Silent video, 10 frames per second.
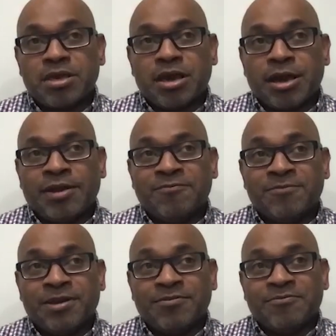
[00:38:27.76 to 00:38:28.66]
And
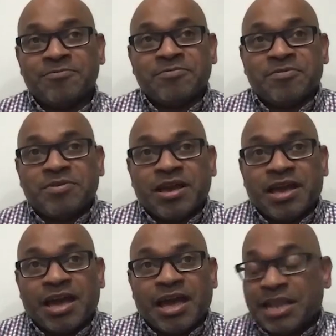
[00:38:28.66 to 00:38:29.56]

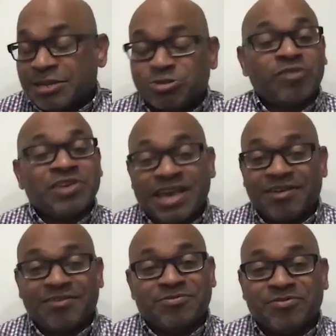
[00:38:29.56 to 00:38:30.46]
that's all we
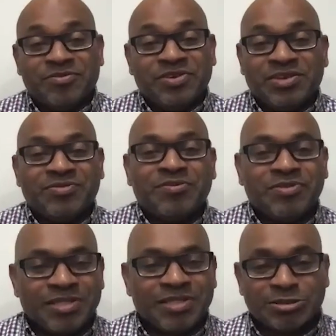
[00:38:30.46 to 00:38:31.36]
have.
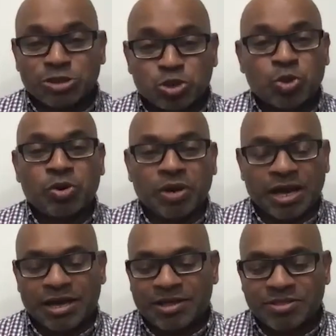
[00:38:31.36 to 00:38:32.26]
There is no
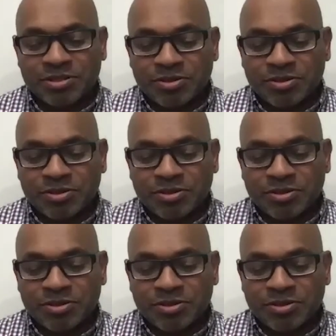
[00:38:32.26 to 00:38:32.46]
further